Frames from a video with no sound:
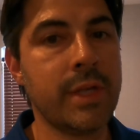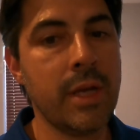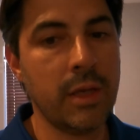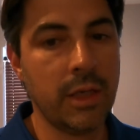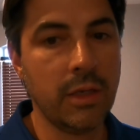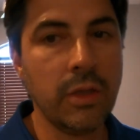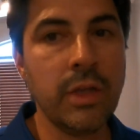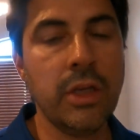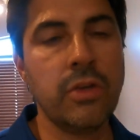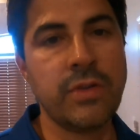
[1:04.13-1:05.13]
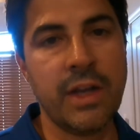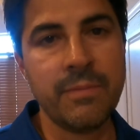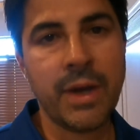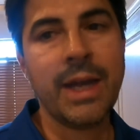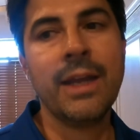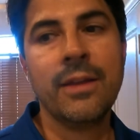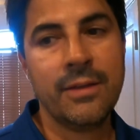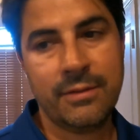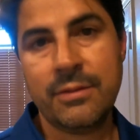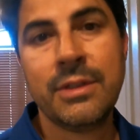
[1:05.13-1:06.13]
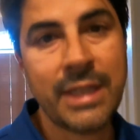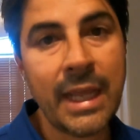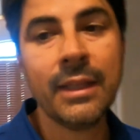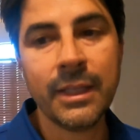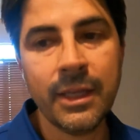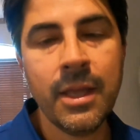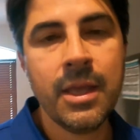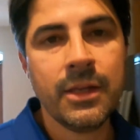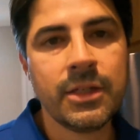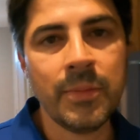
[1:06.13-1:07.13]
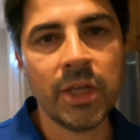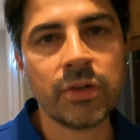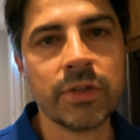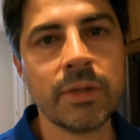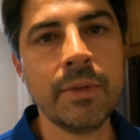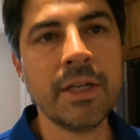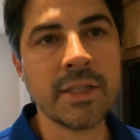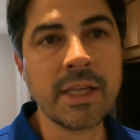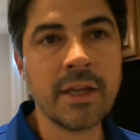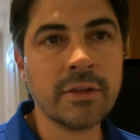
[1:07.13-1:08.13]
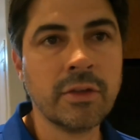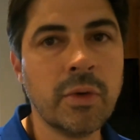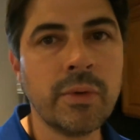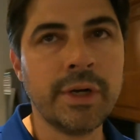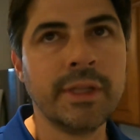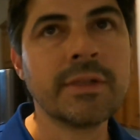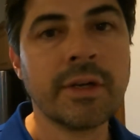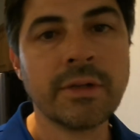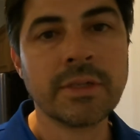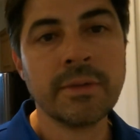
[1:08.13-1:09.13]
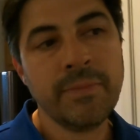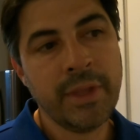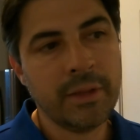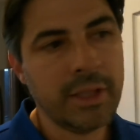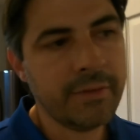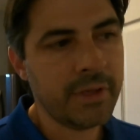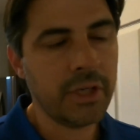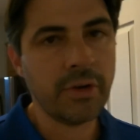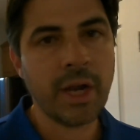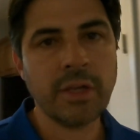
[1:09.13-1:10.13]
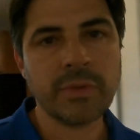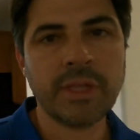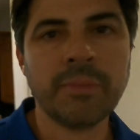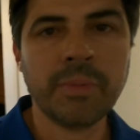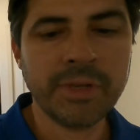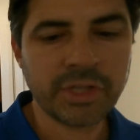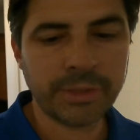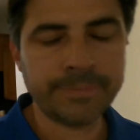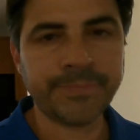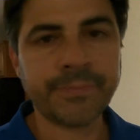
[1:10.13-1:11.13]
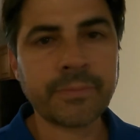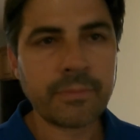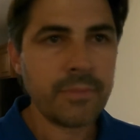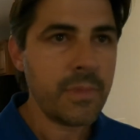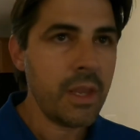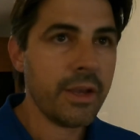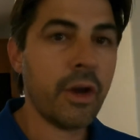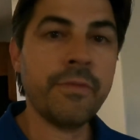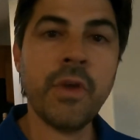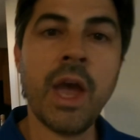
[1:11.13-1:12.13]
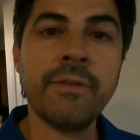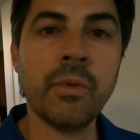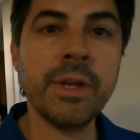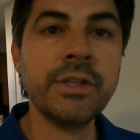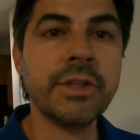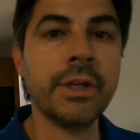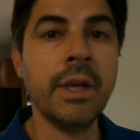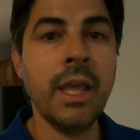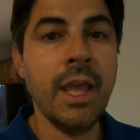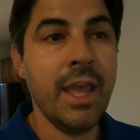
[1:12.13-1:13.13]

eye on it. You need to drive by daily to make sure somebody doesn't kick the door in and starts living in your house without permission. Now, if you have a renter